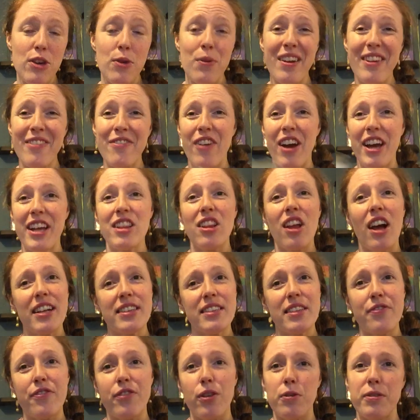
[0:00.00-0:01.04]
You can find
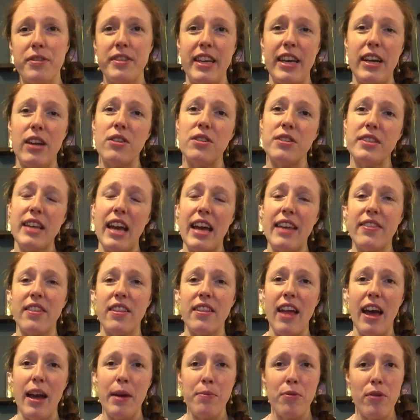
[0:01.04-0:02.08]
lots of folk tales at the
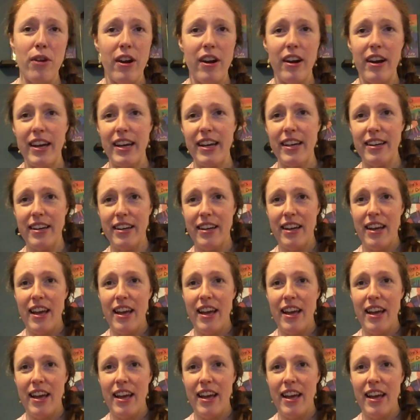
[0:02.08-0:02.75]
library